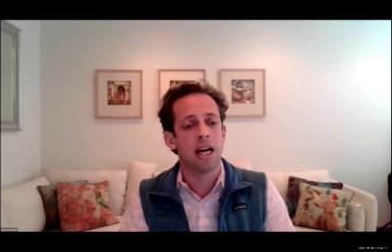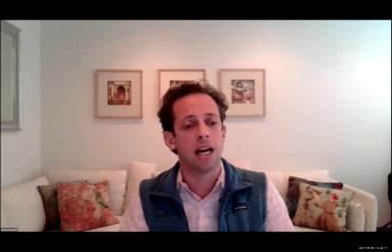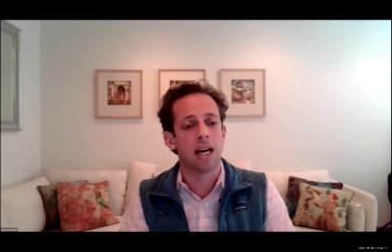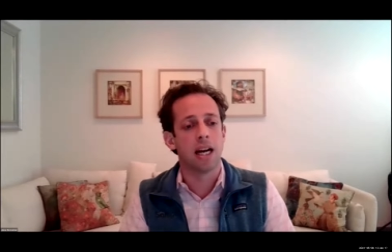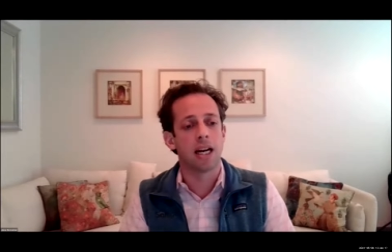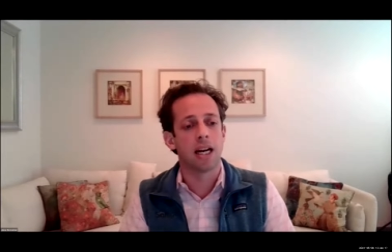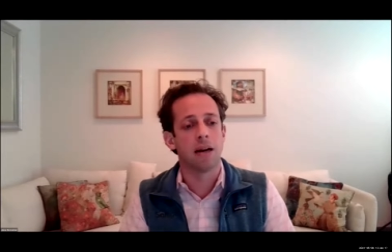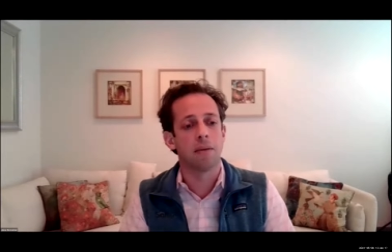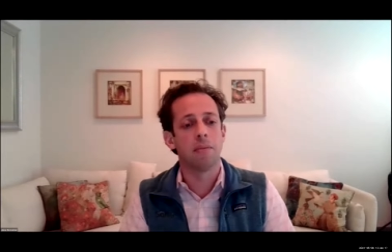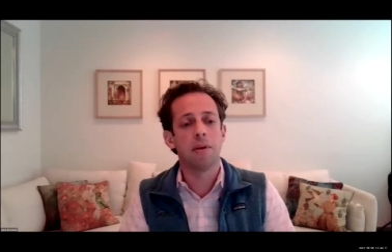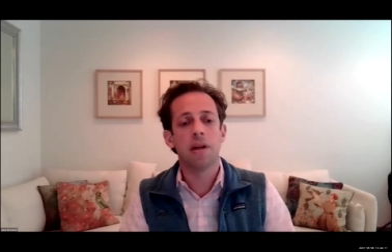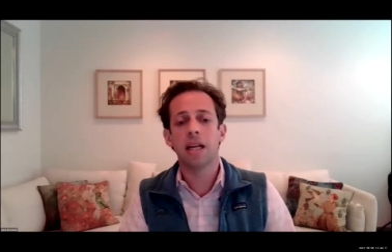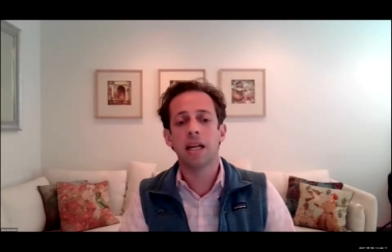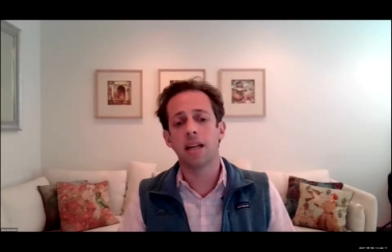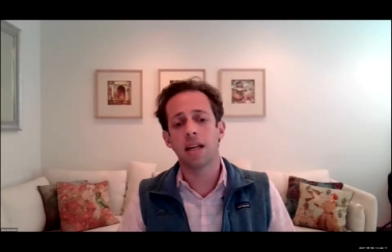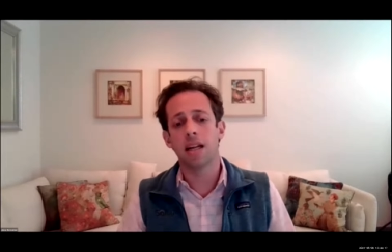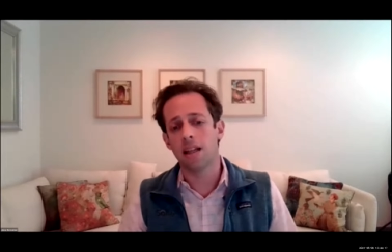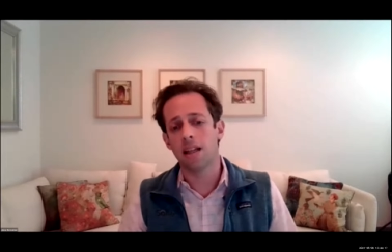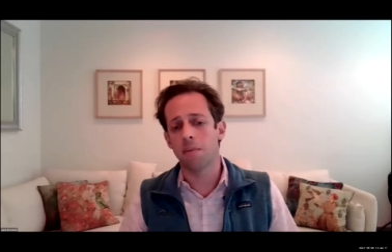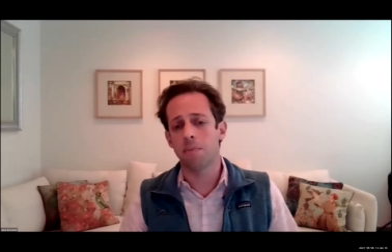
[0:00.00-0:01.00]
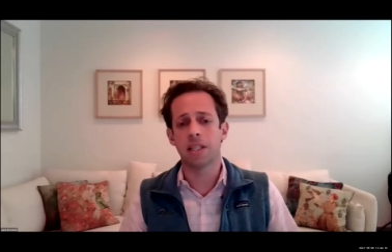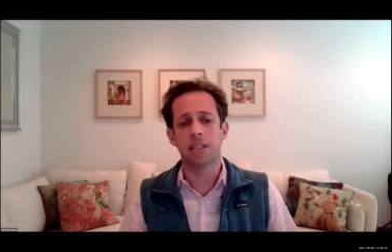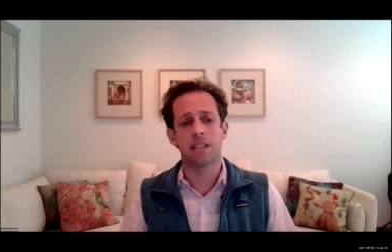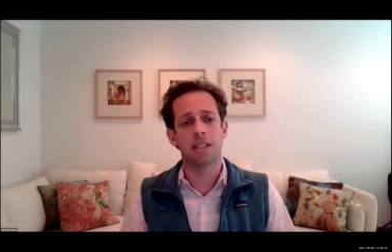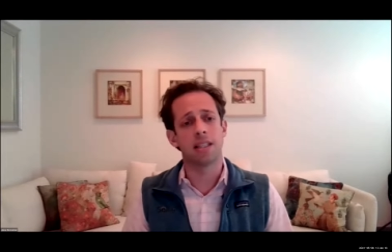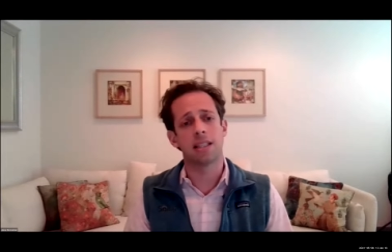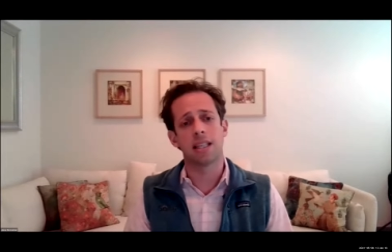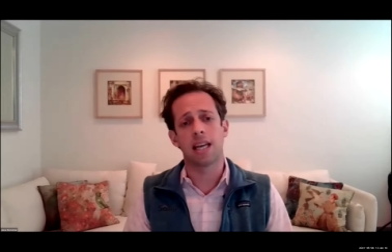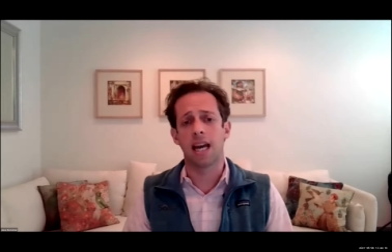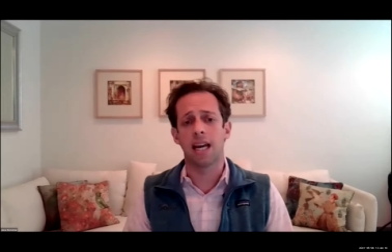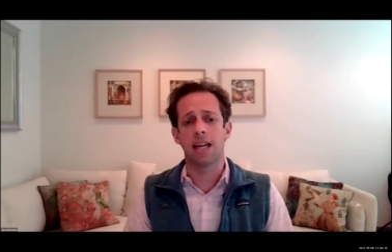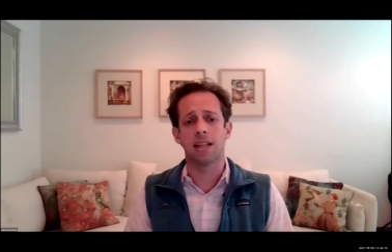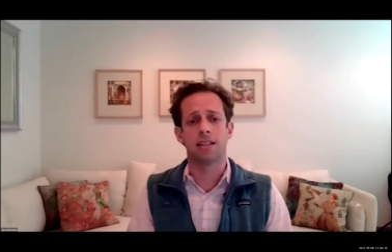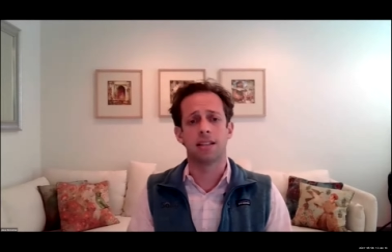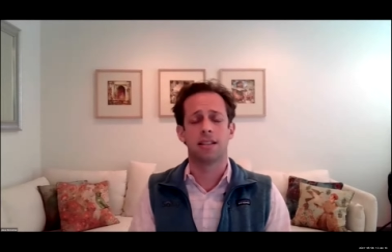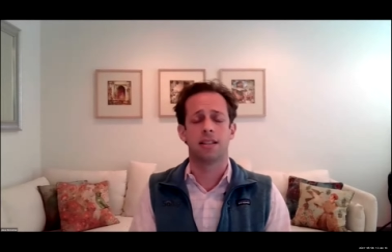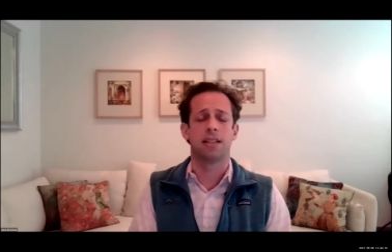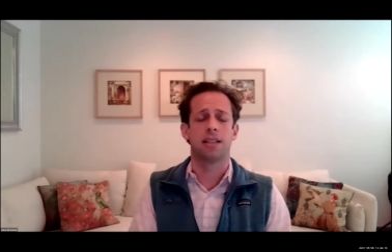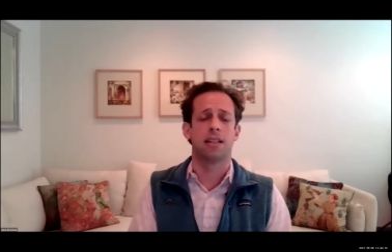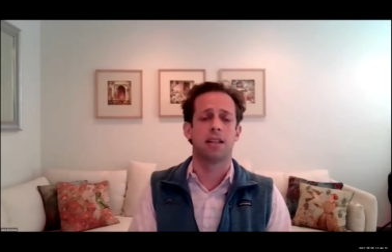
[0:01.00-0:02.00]
And the business
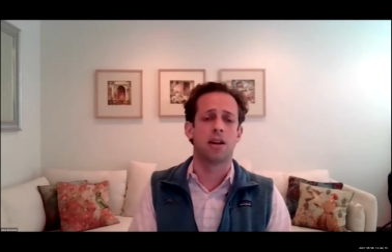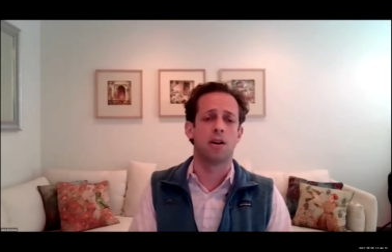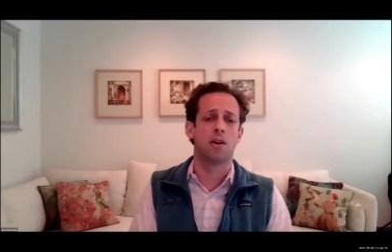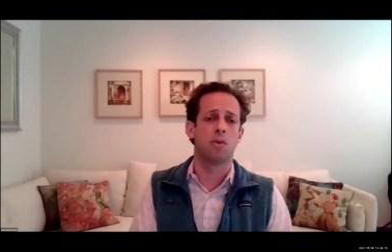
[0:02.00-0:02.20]
case,